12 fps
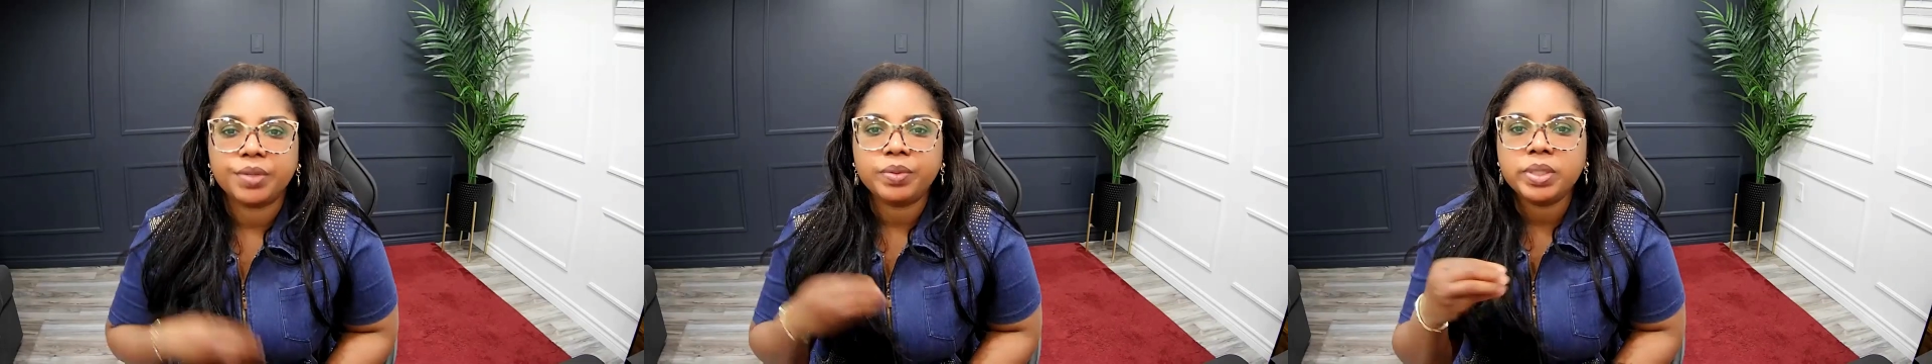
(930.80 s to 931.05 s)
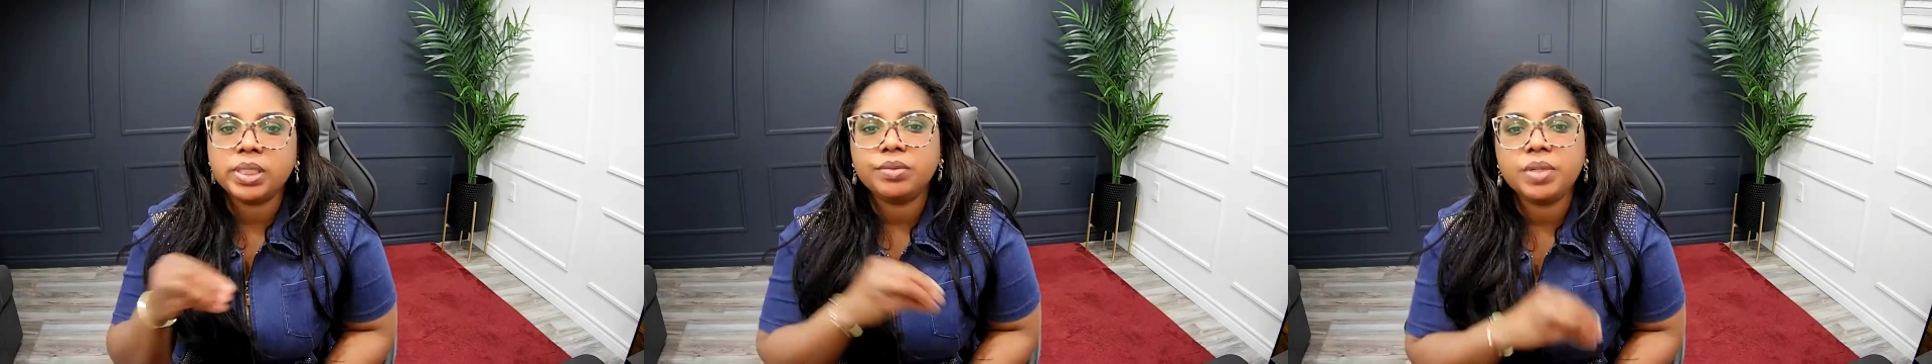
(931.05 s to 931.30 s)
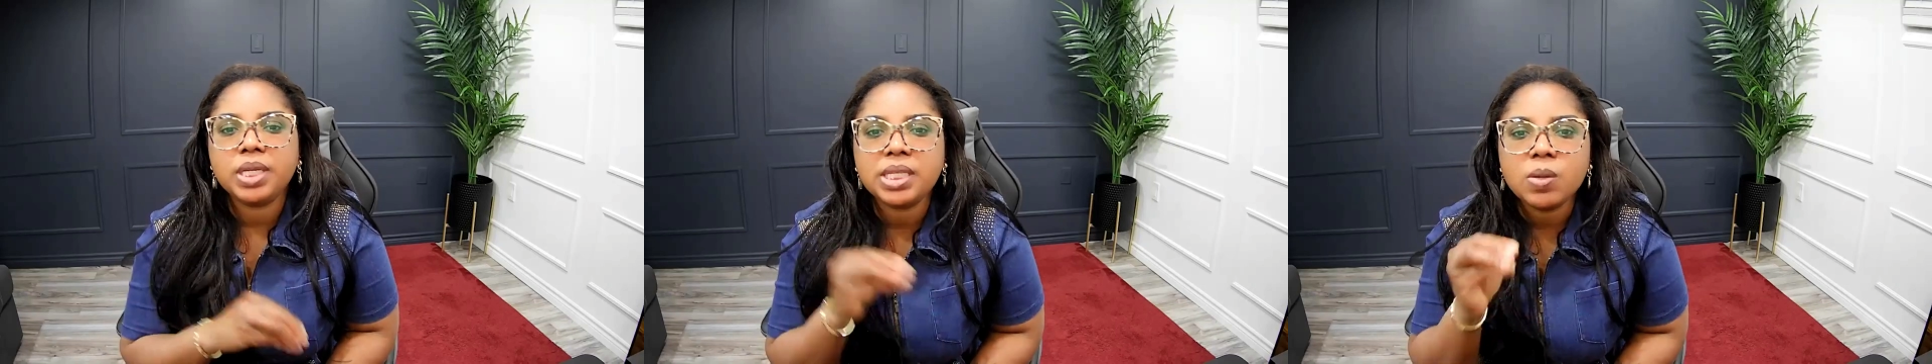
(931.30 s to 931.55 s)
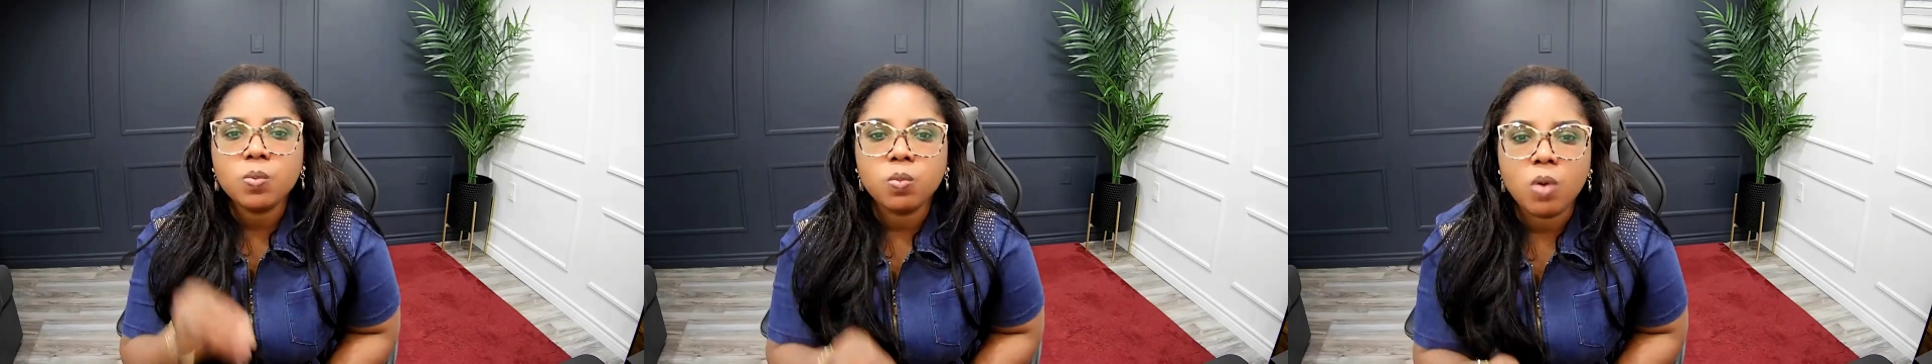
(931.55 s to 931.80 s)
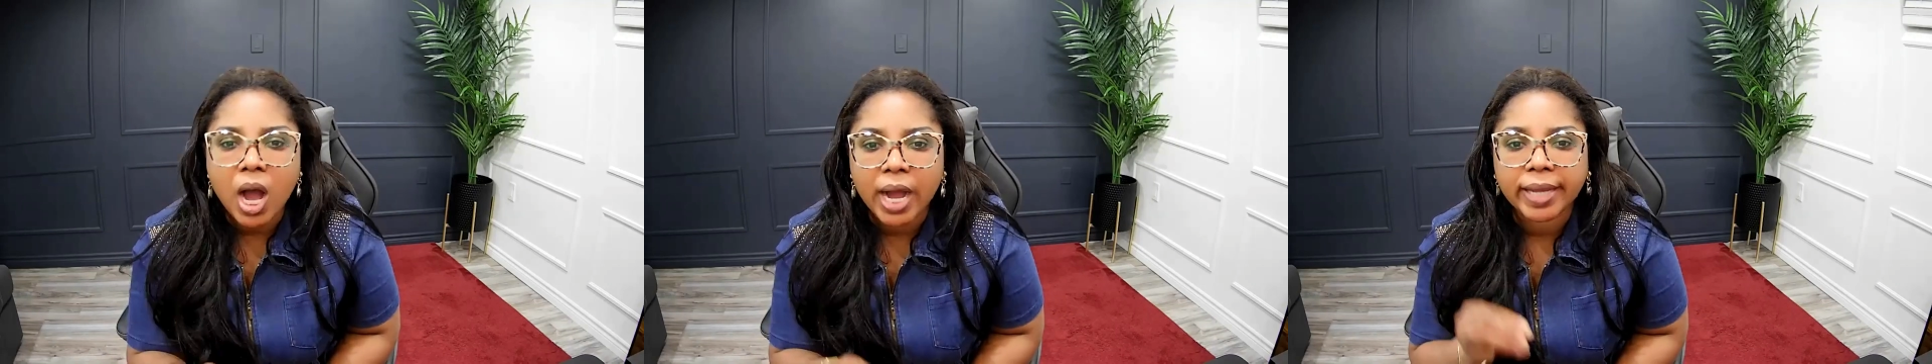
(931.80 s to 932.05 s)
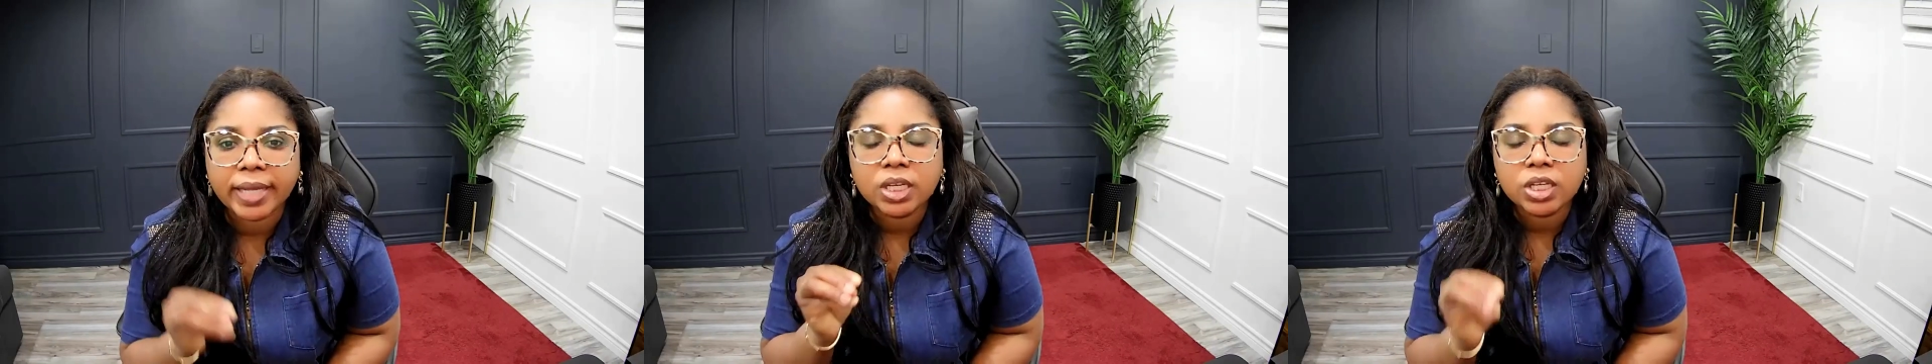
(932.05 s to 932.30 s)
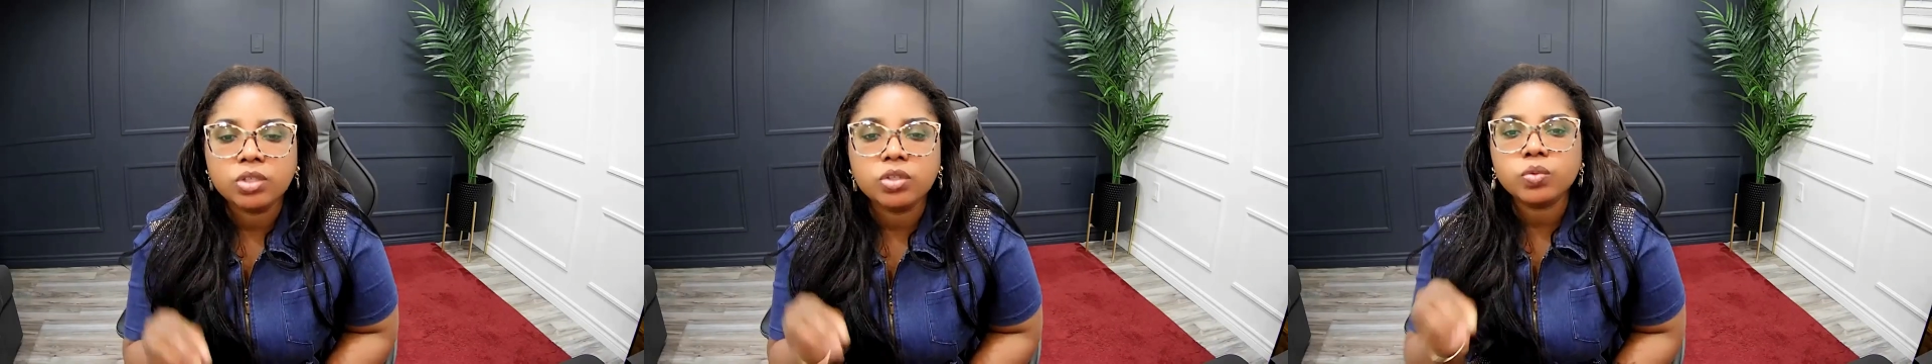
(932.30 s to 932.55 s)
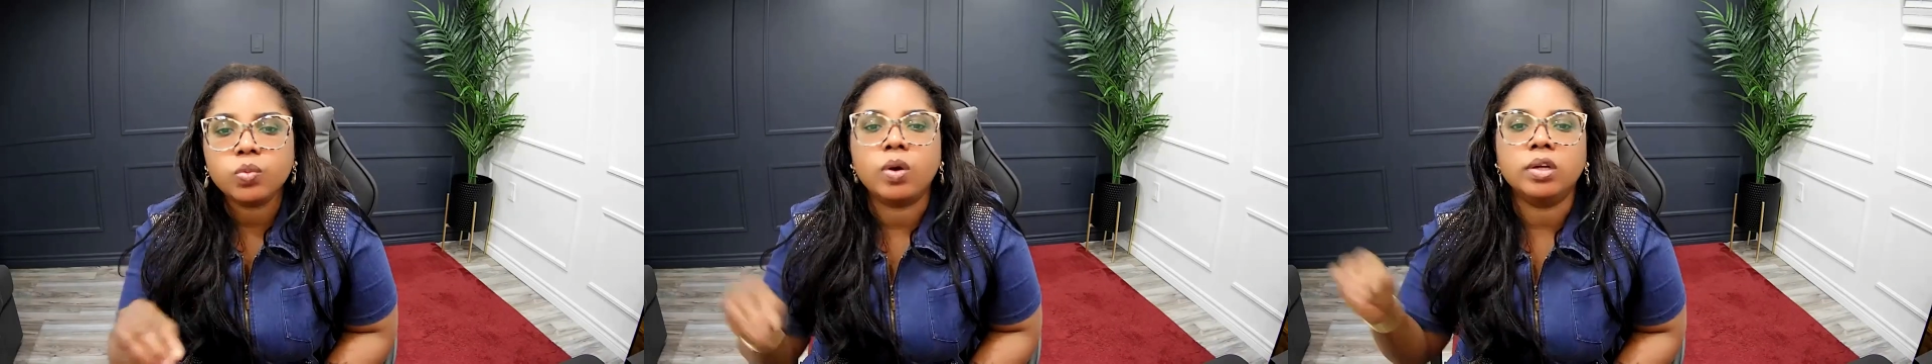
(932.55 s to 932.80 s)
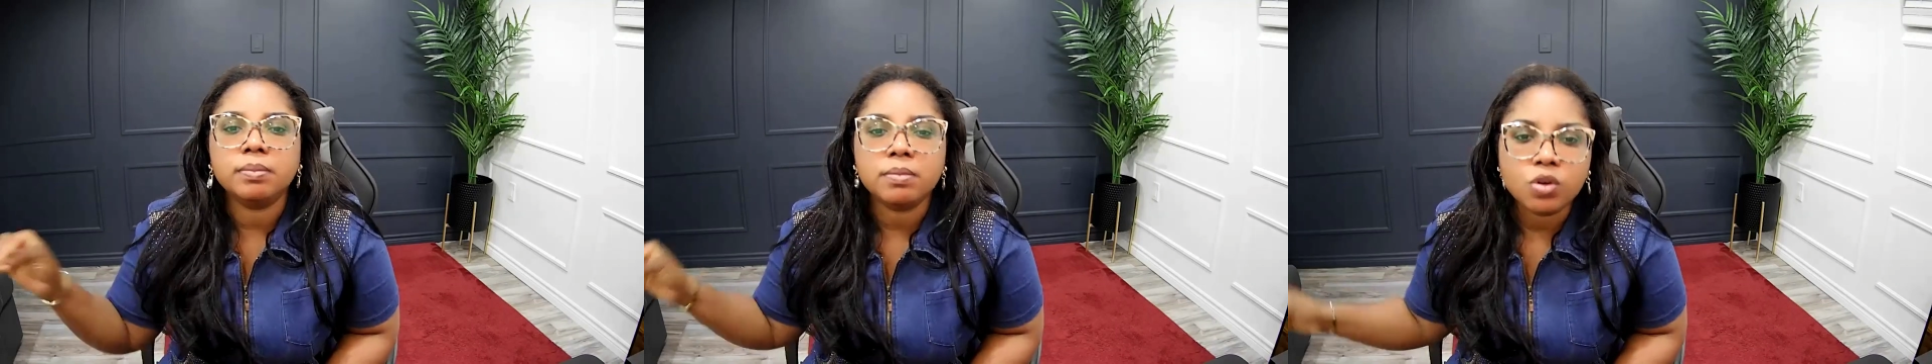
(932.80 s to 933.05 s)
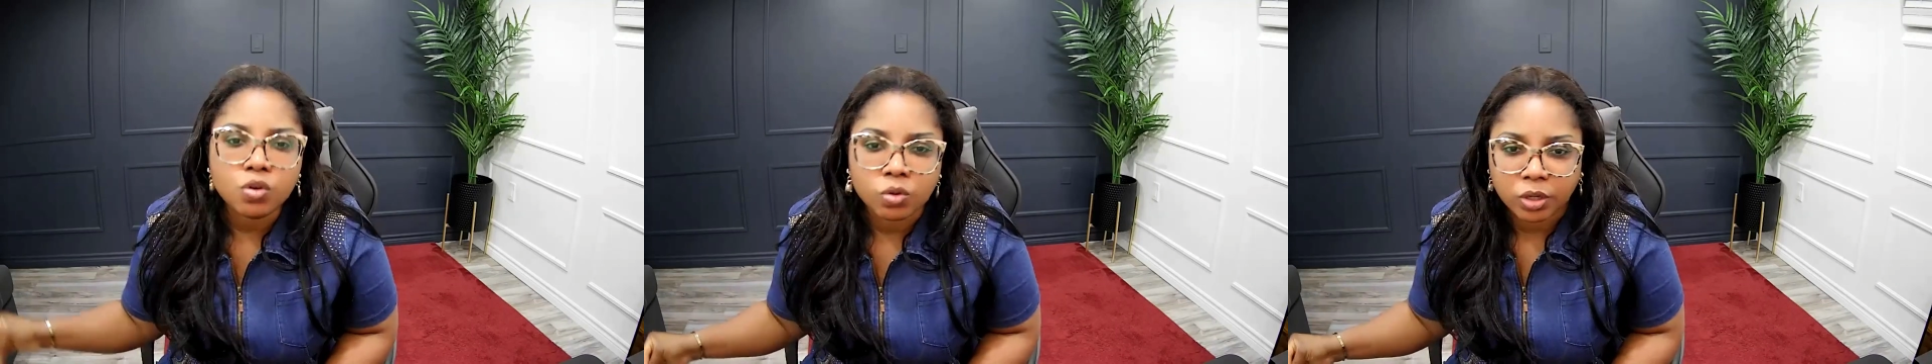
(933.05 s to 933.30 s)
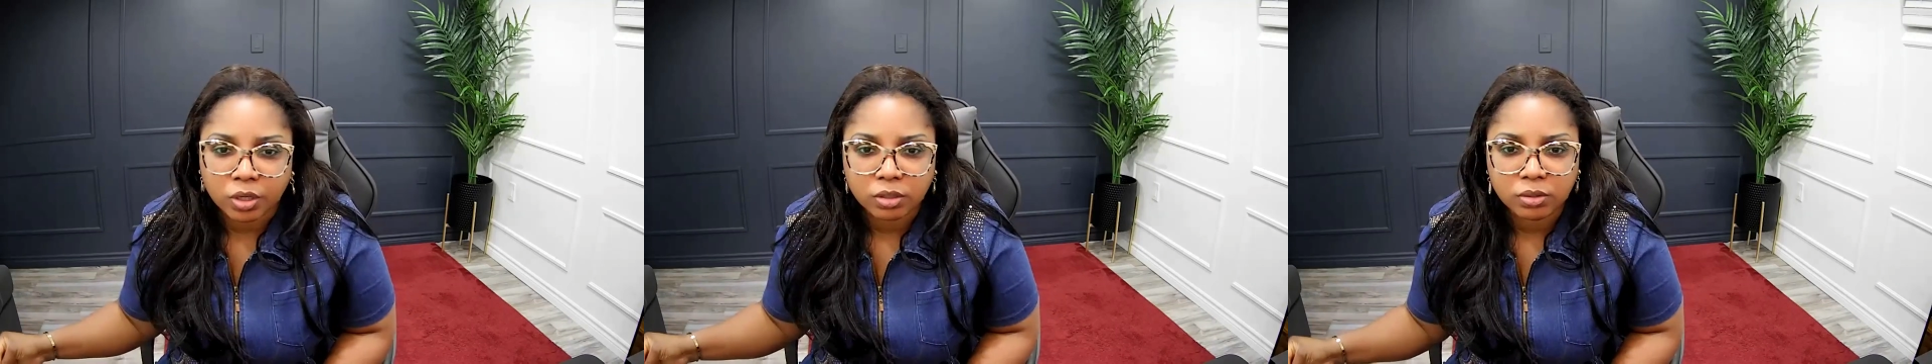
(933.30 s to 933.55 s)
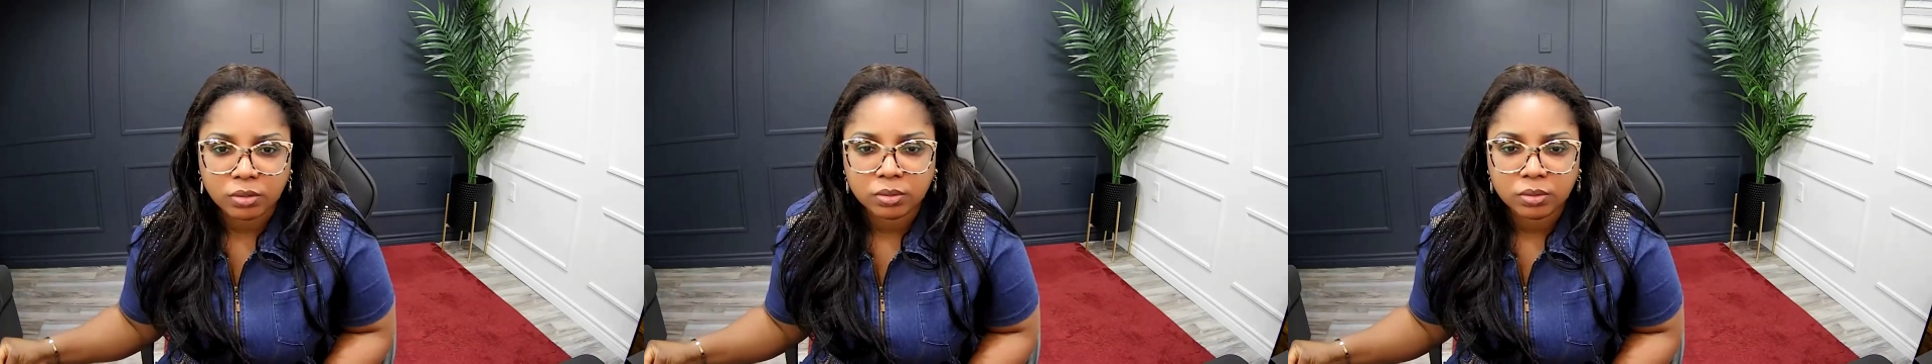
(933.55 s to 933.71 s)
There is a reason why you want more.